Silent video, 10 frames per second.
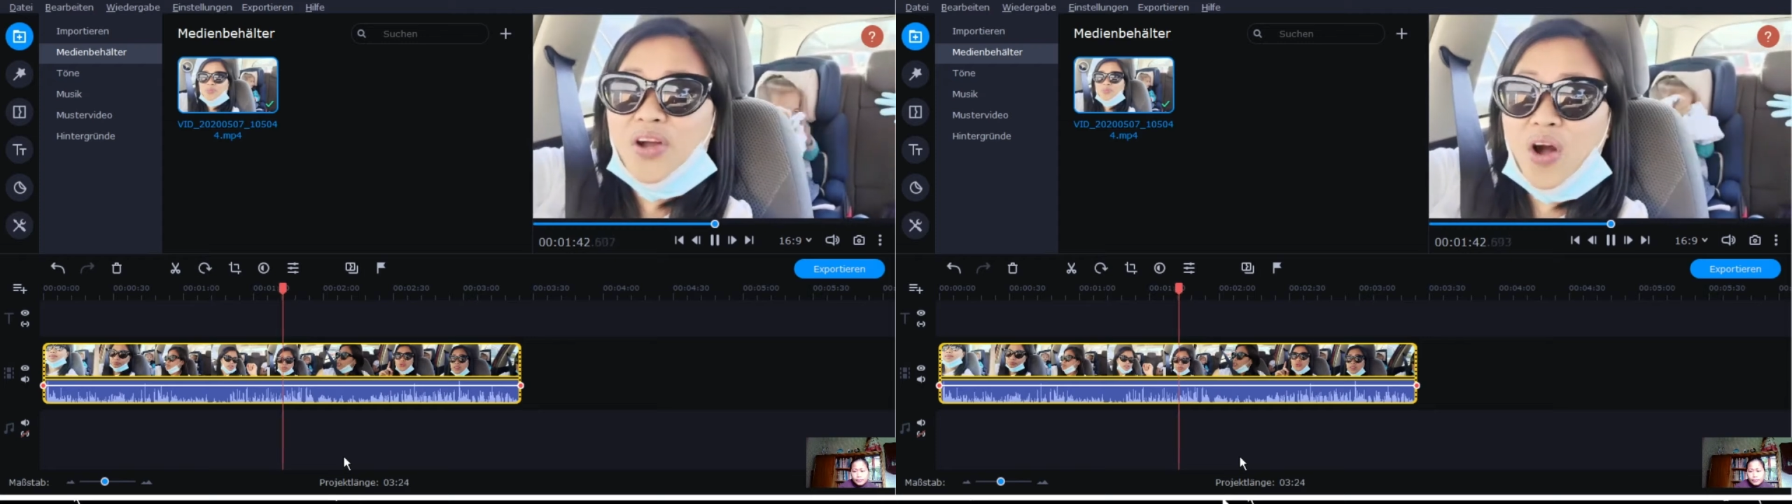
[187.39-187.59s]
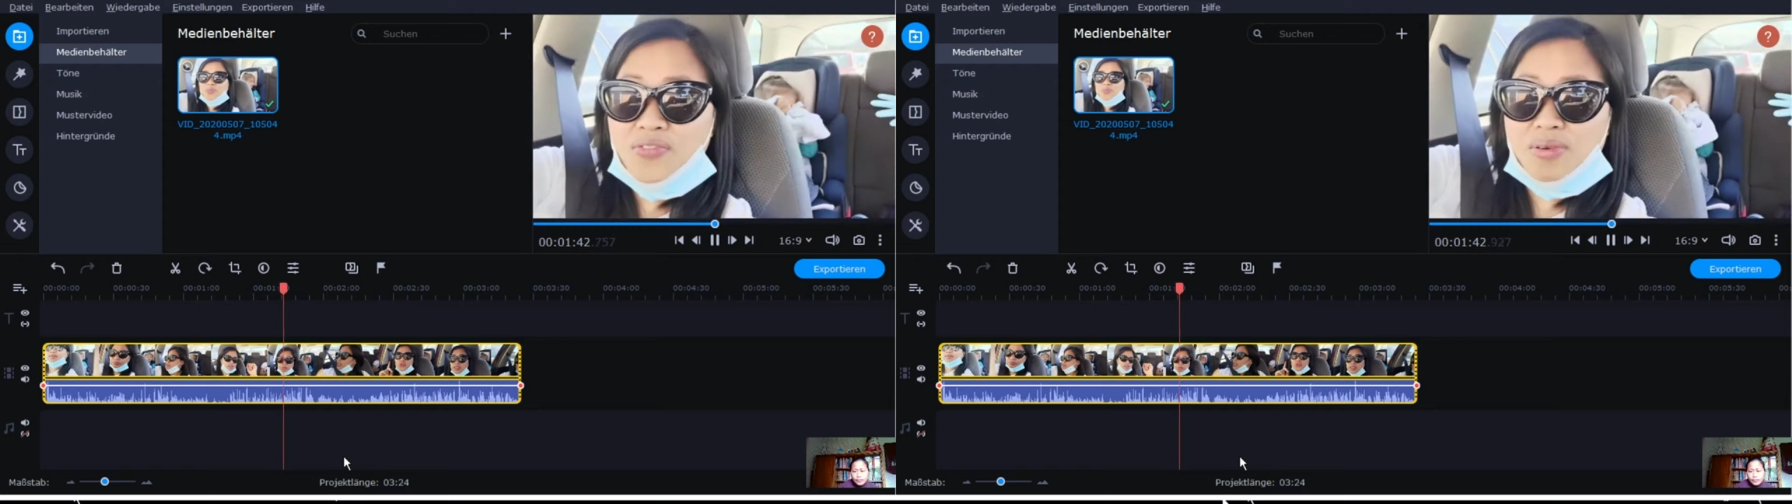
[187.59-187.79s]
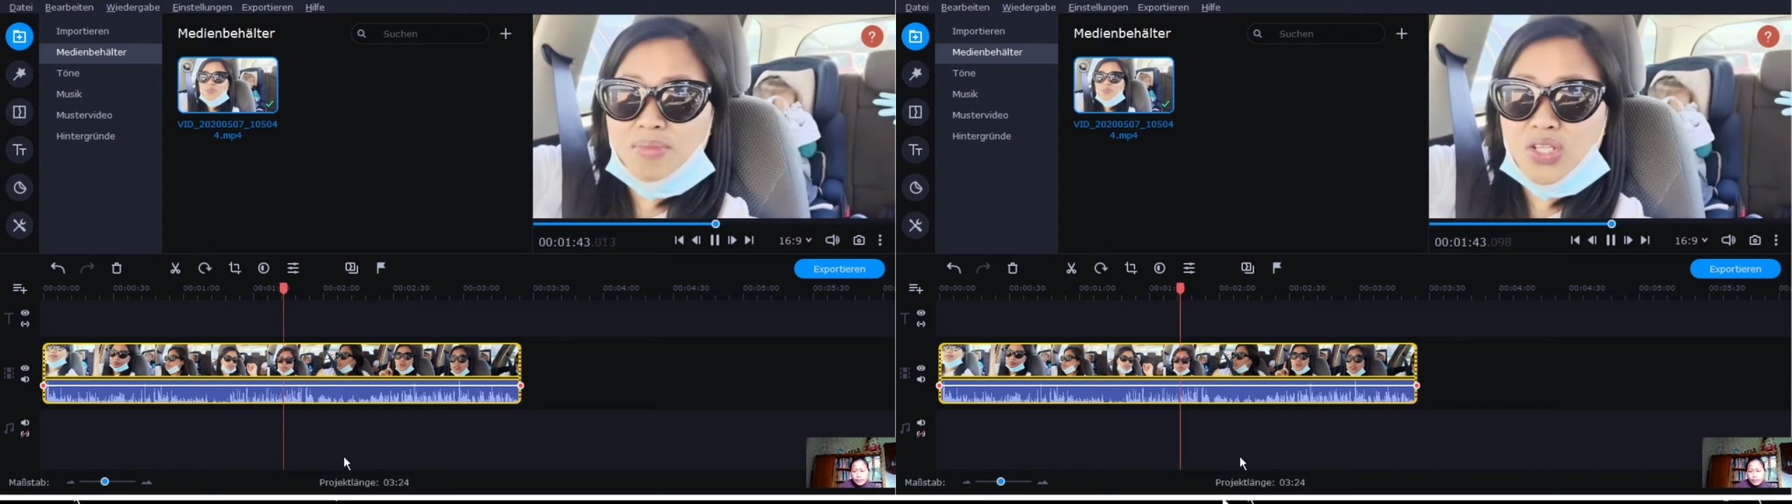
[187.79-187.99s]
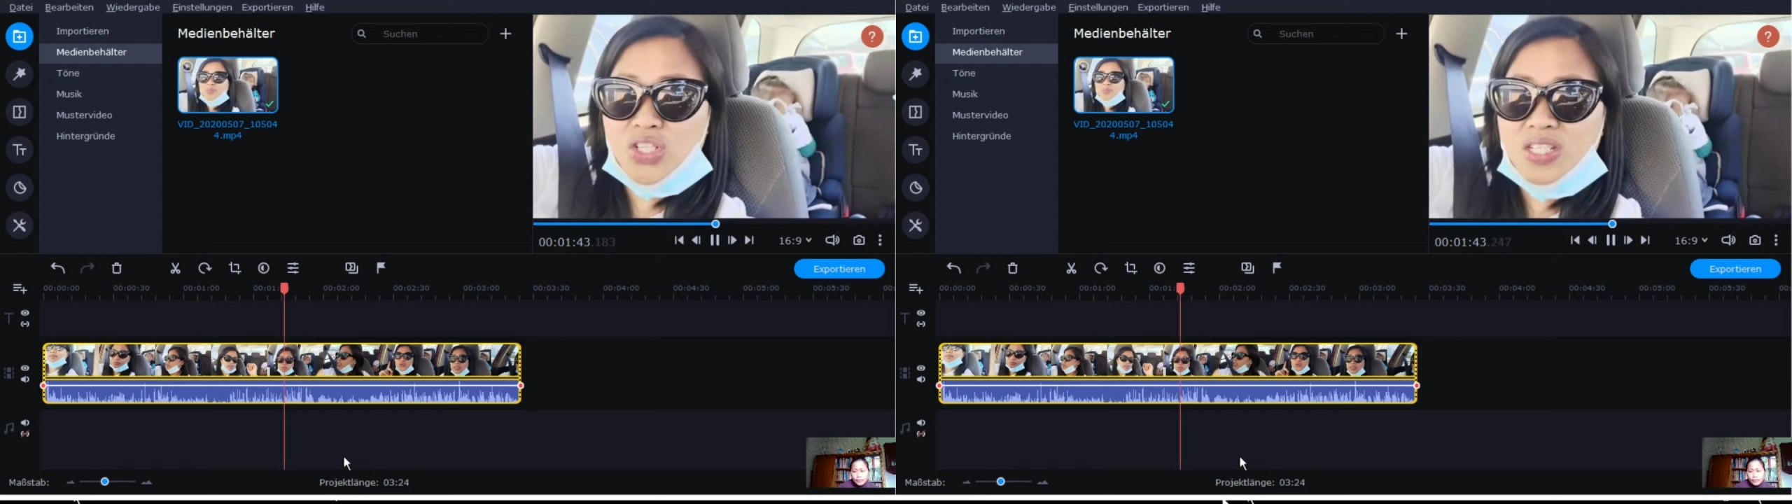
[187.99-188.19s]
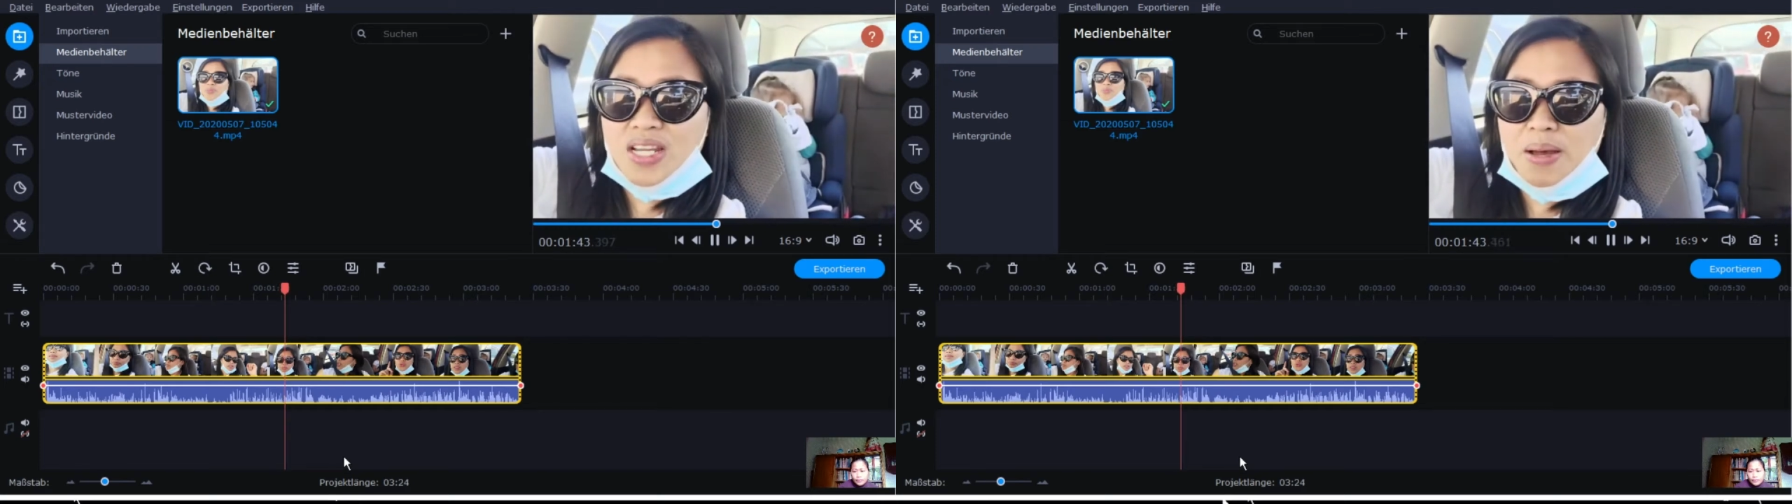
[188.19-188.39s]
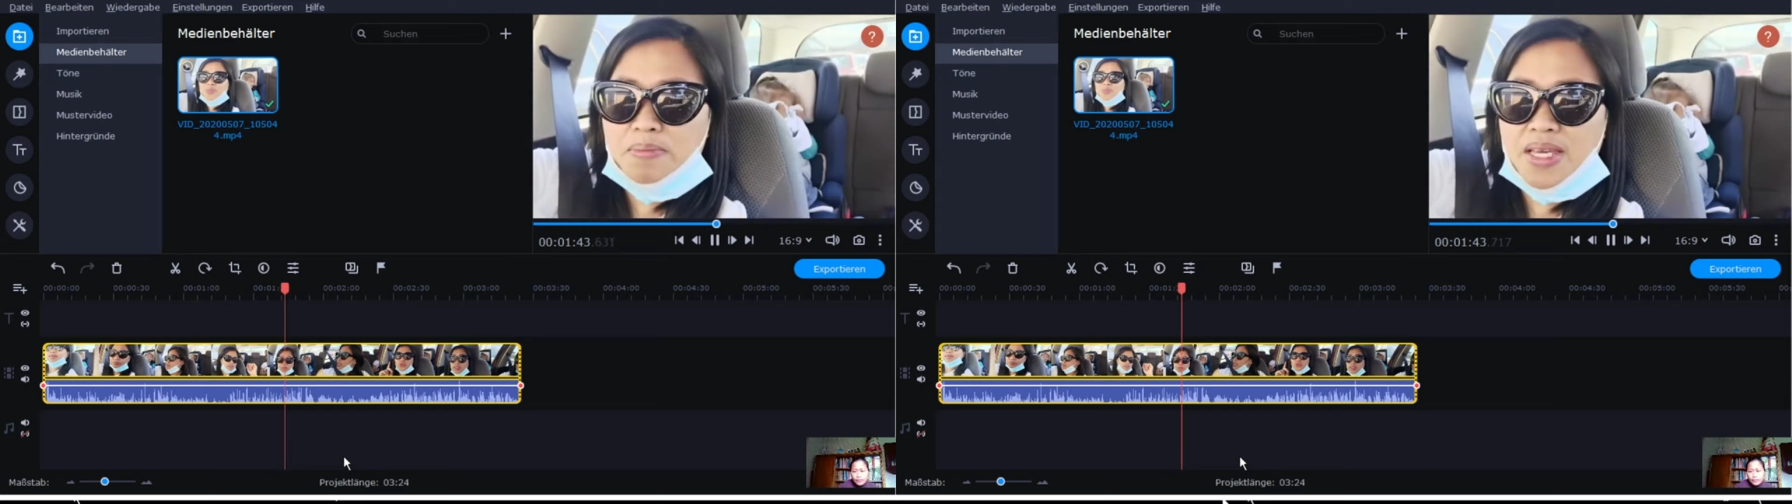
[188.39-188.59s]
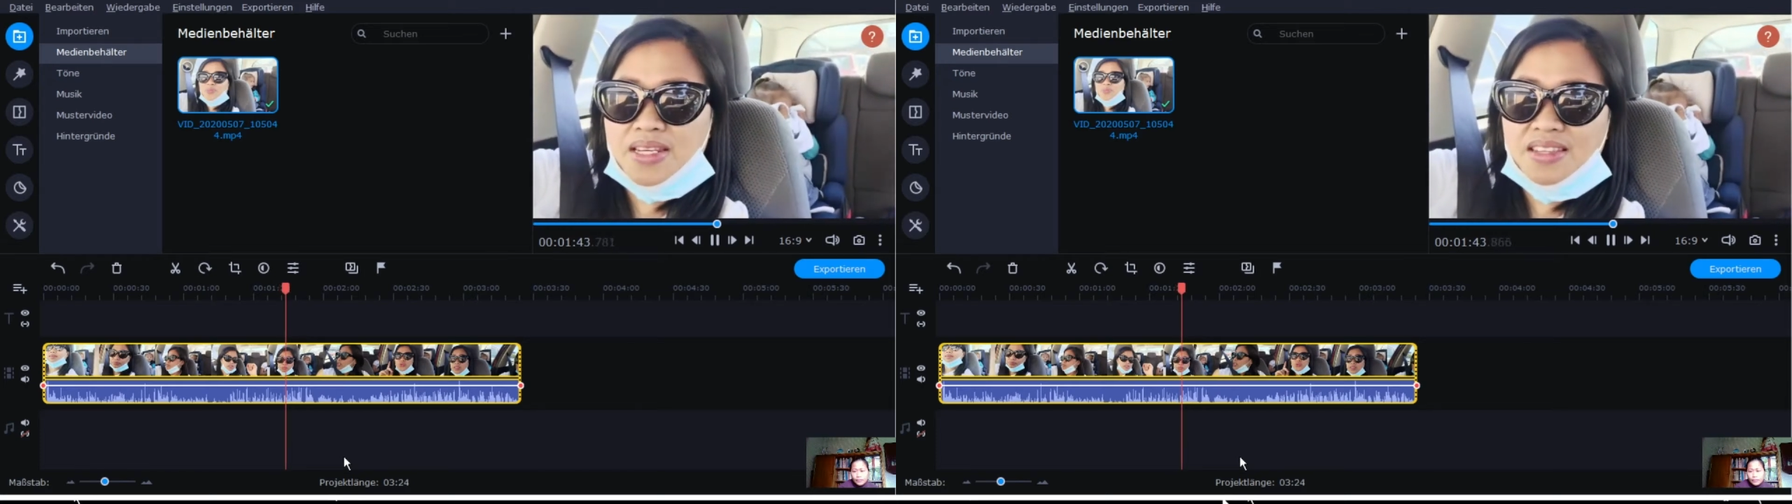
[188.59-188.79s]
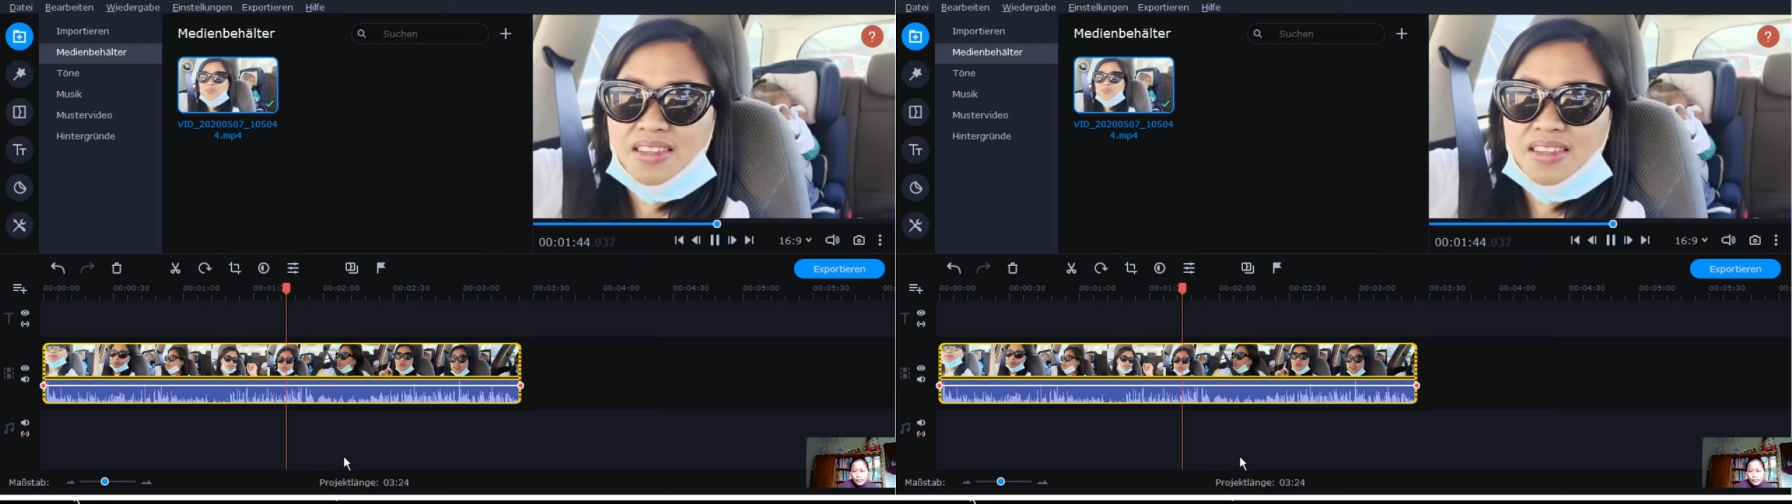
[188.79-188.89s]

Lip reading: coffee machine namin,